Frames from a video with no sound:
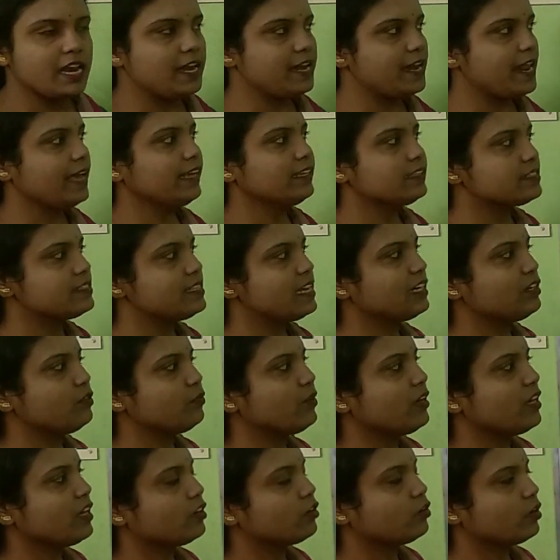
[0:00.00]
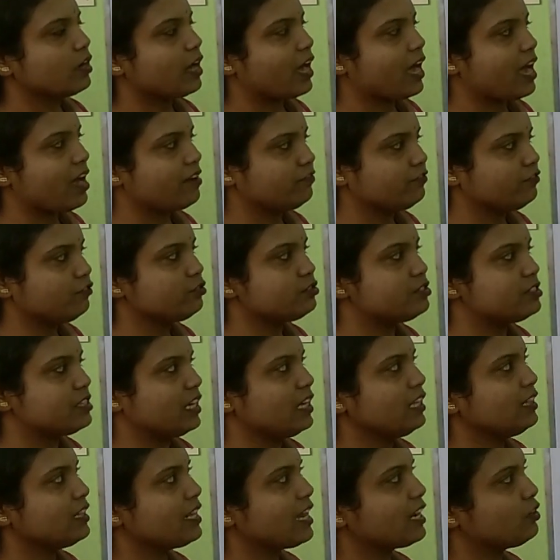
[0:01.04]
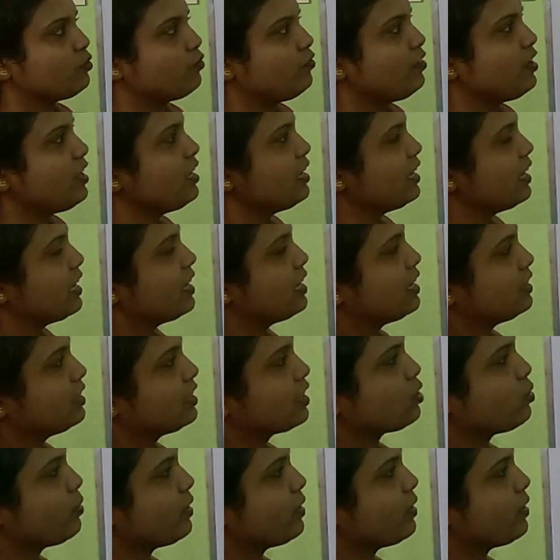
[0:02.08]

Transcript: Next, that we have to see that the